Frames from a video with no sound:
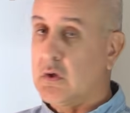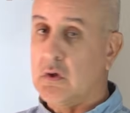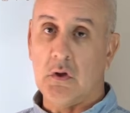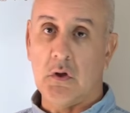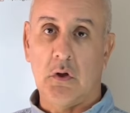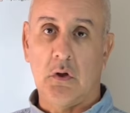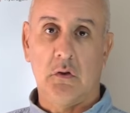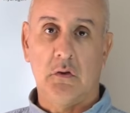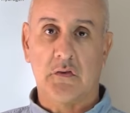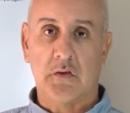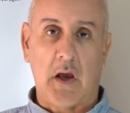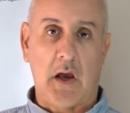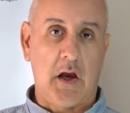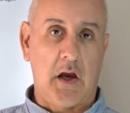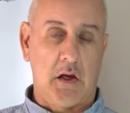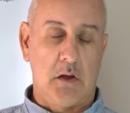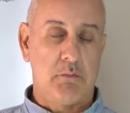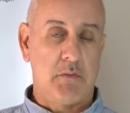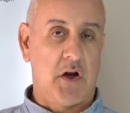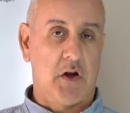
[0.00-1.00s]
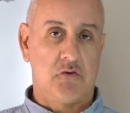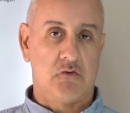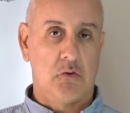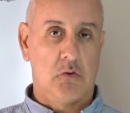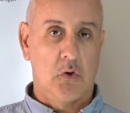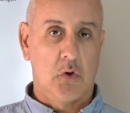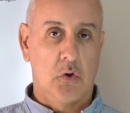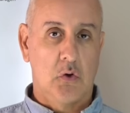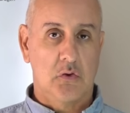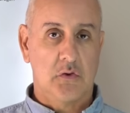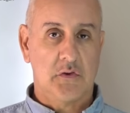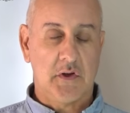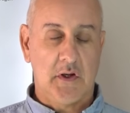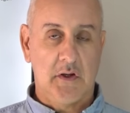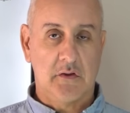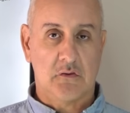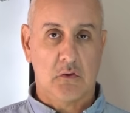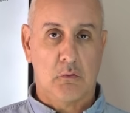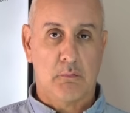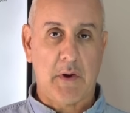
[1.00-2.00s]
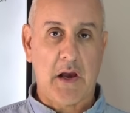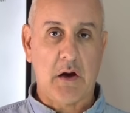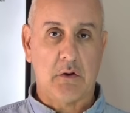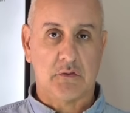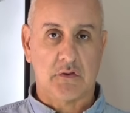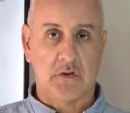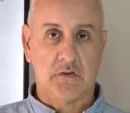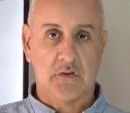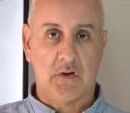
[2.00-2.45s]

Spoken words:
use a petrol or diesel Bowser.